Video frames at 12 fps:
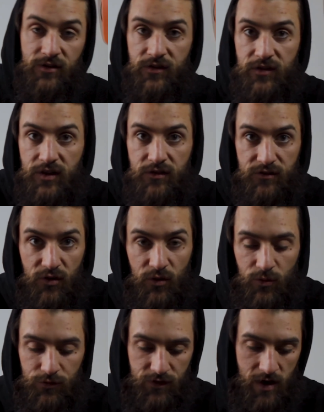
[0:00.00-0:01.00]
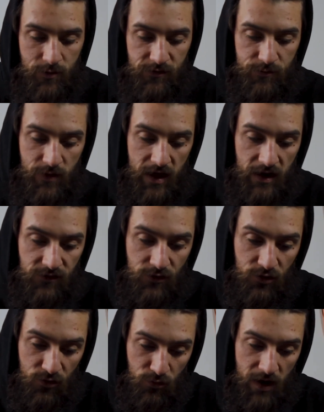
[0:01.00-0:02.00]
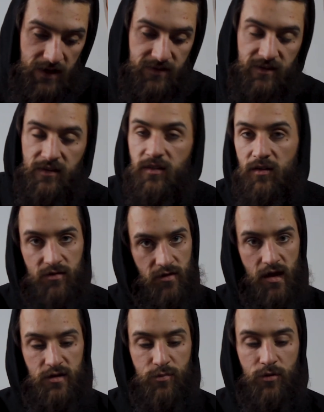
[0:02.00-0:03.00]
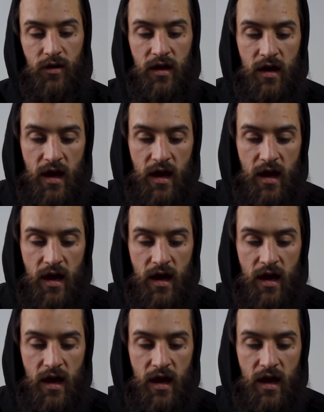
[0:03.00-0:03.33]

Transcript: stickers of all time, and it's gracing this sketchbook.